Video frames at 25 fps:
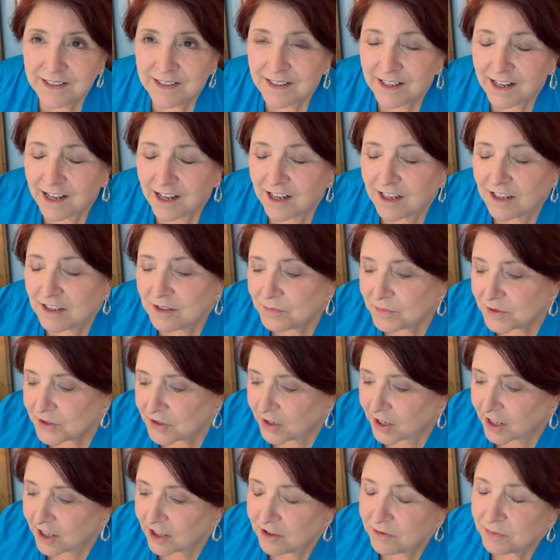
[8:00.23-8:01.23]
So I
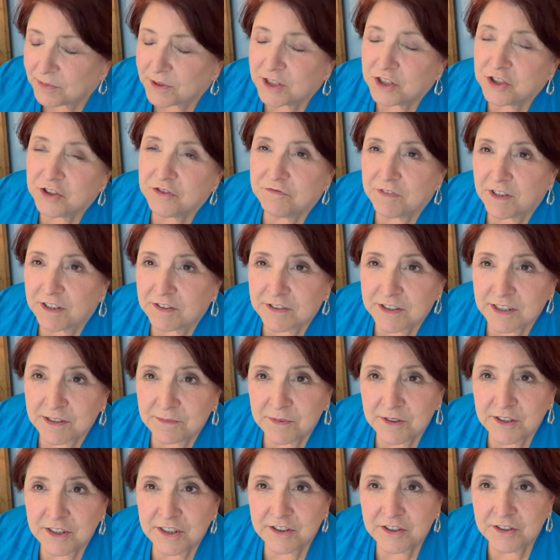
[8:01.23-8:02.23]
hope that you found some of
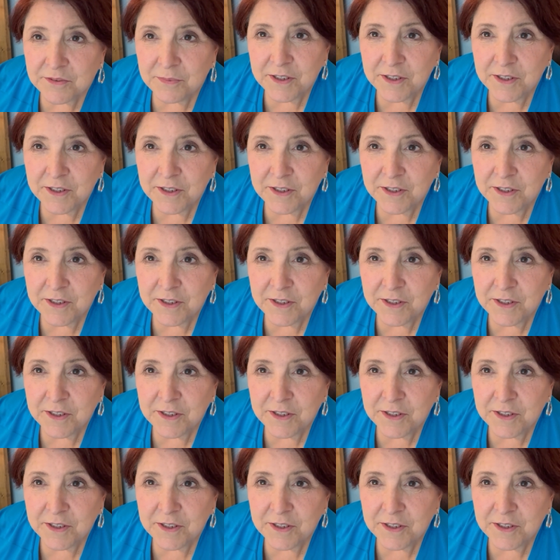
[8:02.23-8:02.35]
this to be